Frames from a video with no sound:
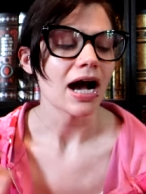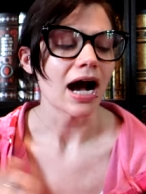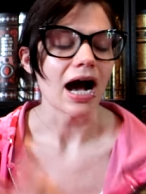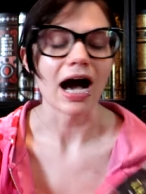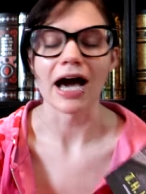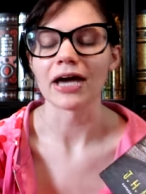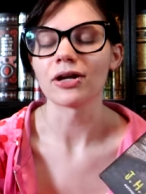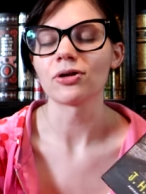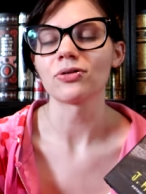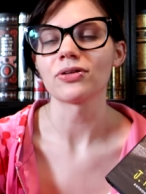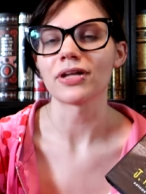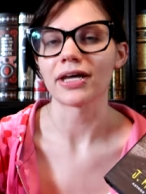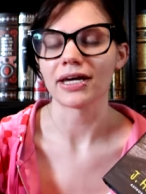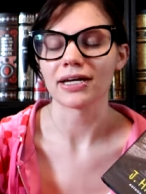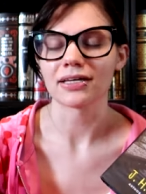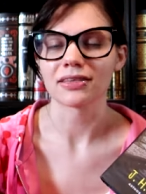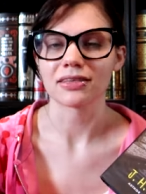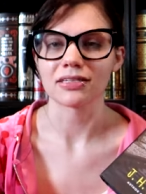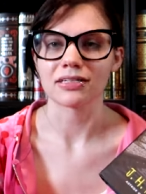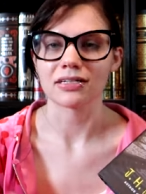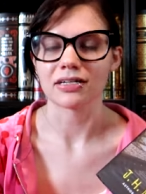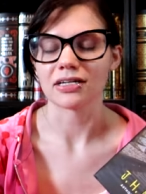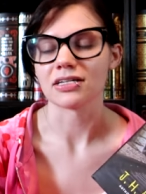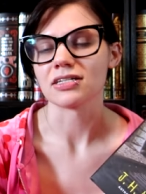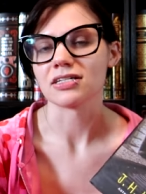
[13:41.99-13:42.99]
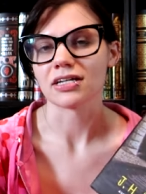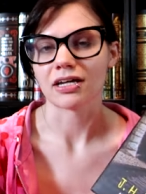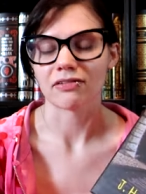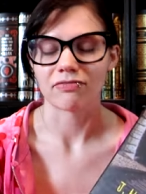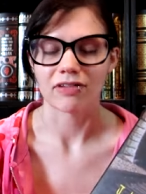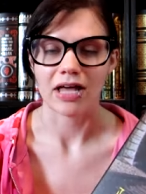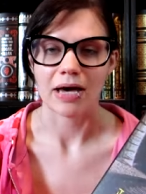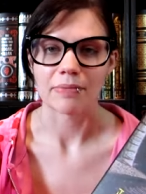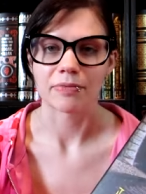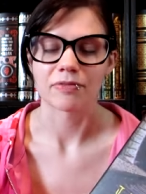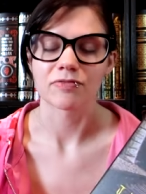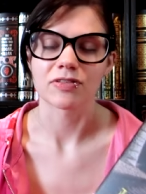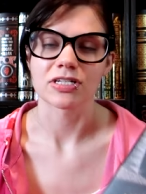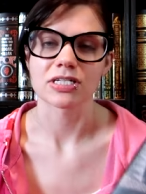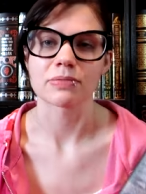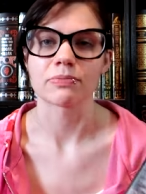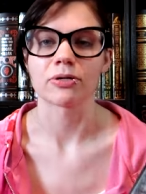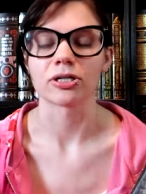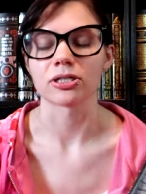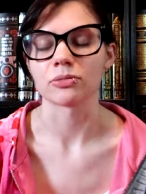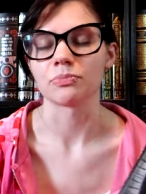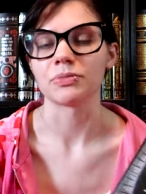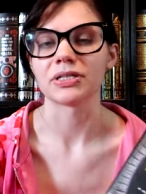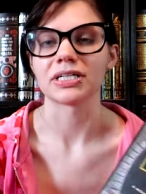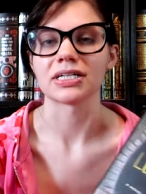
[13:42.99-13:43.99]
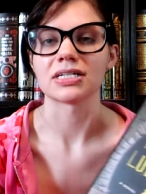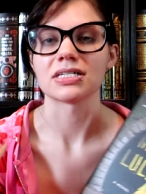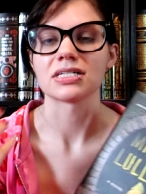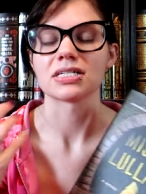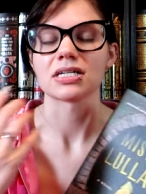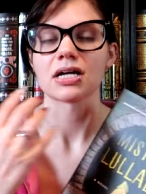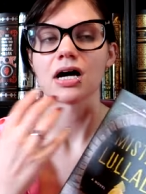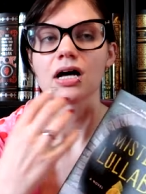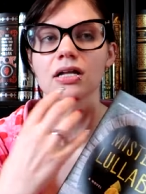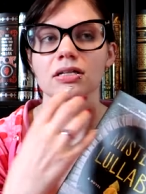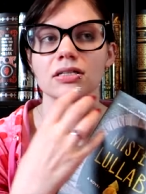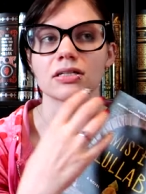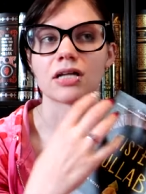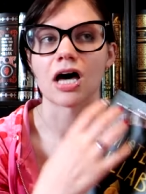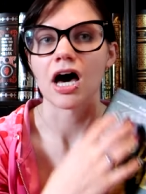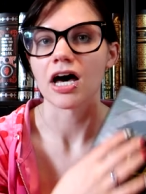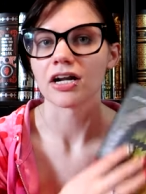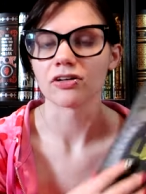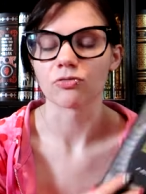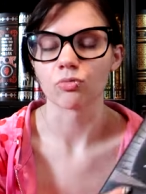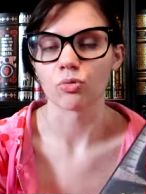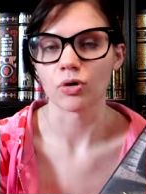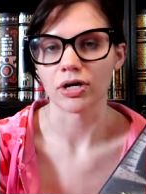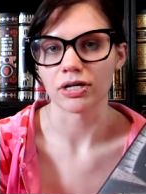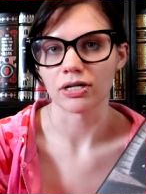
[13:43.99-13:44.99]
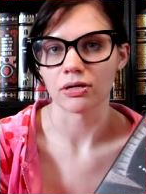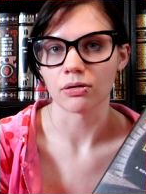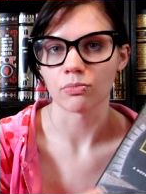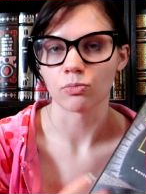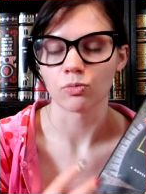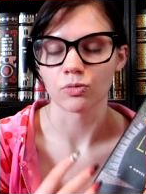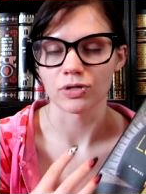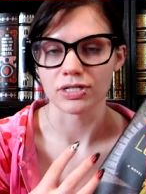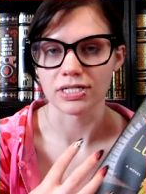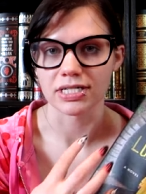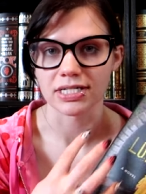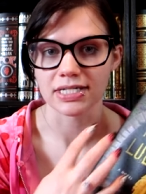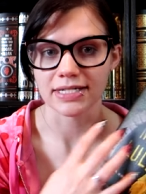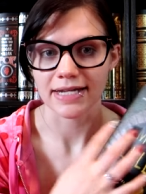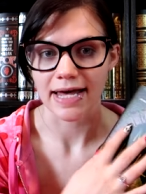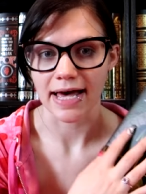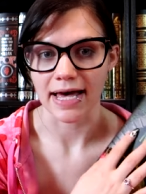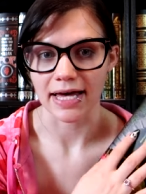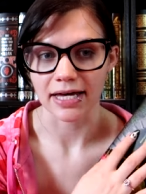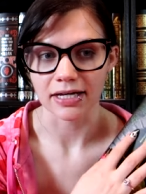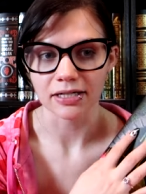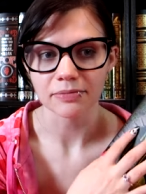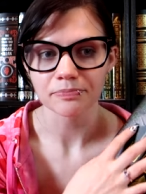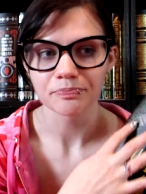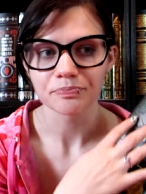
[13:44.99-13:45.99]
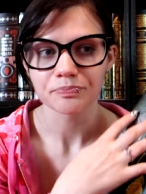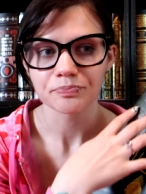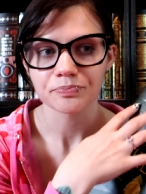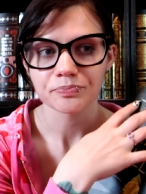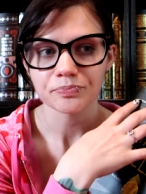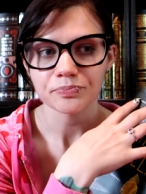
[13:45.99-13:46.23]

I don't like the inside flap of this book because a lot of what was said